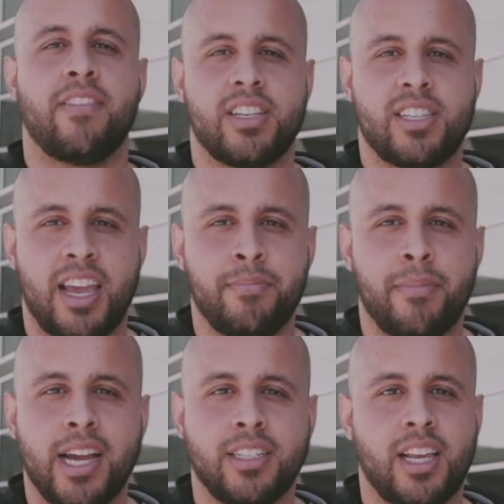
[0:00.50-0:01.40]
the same
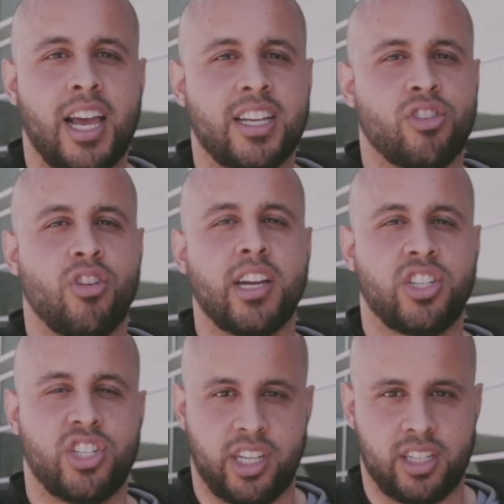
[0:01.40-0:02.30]
mindset as Christ
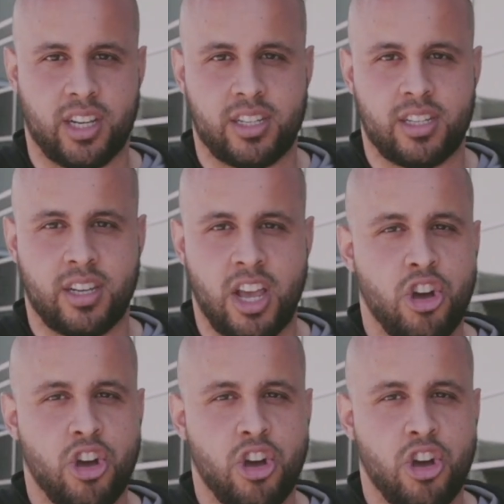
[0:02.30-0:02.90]
Jesus,